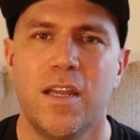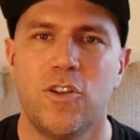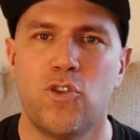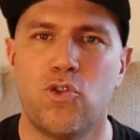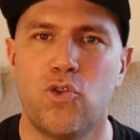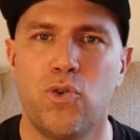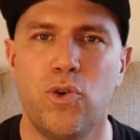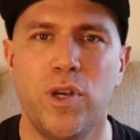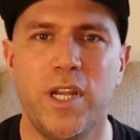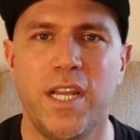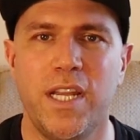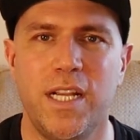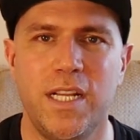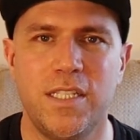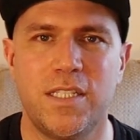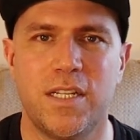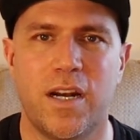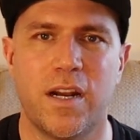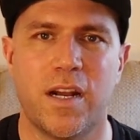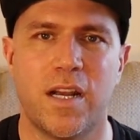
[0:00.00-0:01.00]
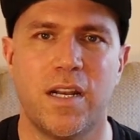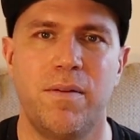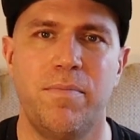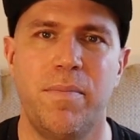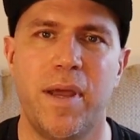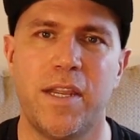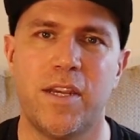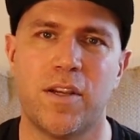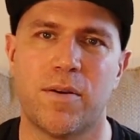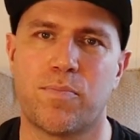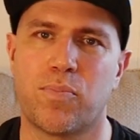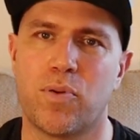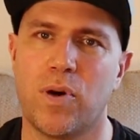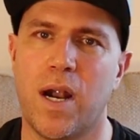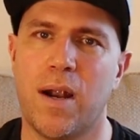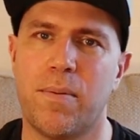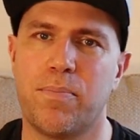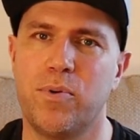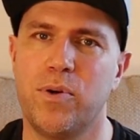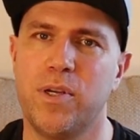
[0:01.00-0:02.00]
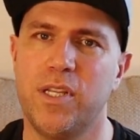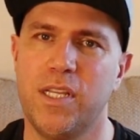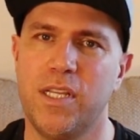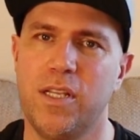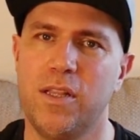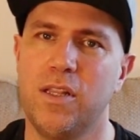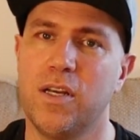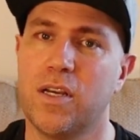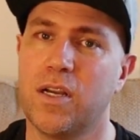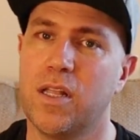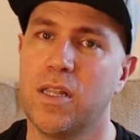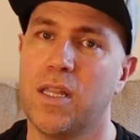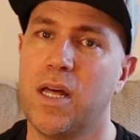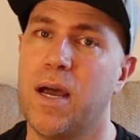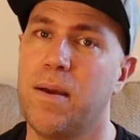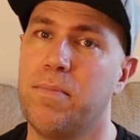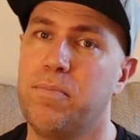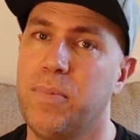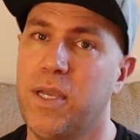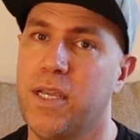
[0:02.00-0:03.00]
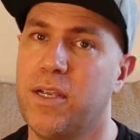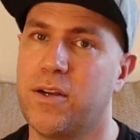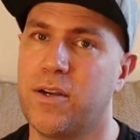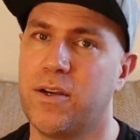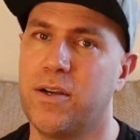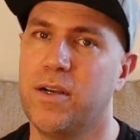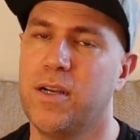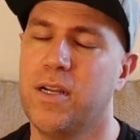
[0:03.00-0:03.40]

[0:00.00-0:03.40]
Trees are going to make your property look a lot bigger.